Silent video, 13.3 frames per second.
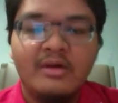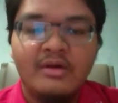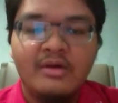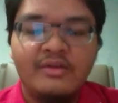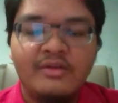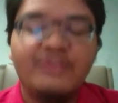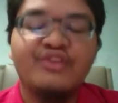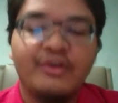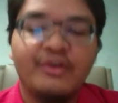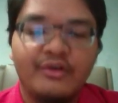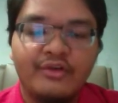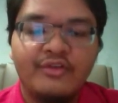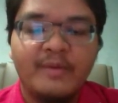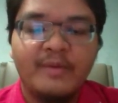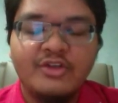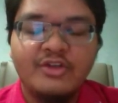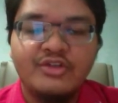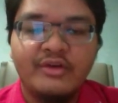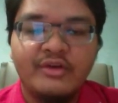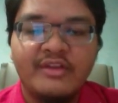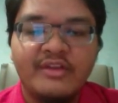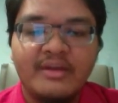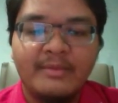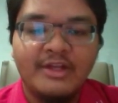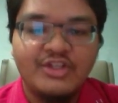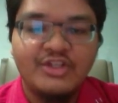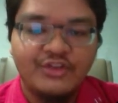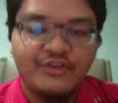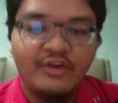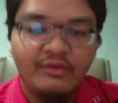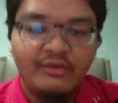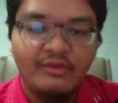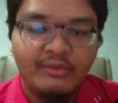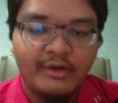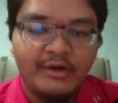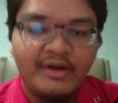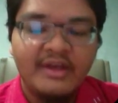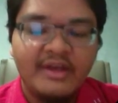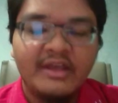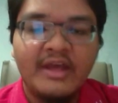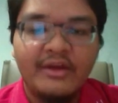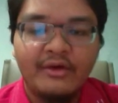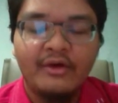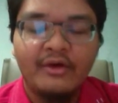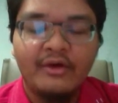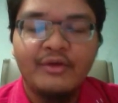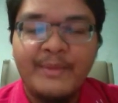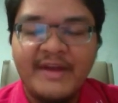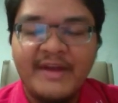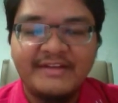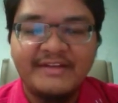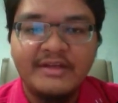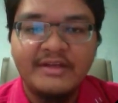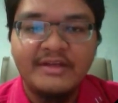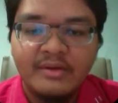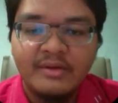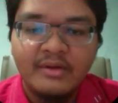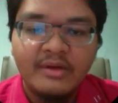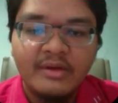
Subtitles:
This occurs by ensuring that malicious software cannot automatically